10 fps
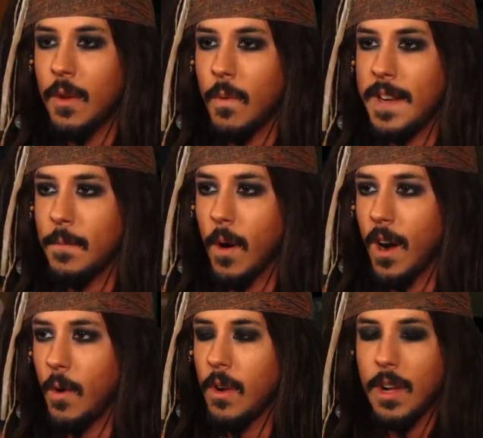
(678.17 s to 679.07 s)

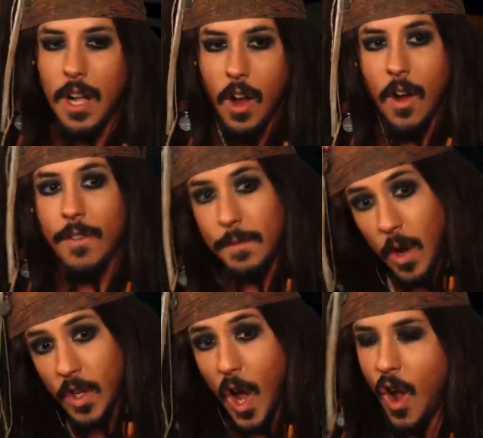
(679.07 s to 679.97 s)
Meanwhile, our
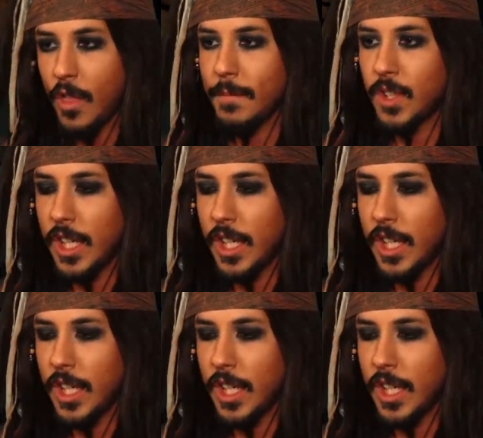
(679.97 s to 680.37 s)
guy on the ship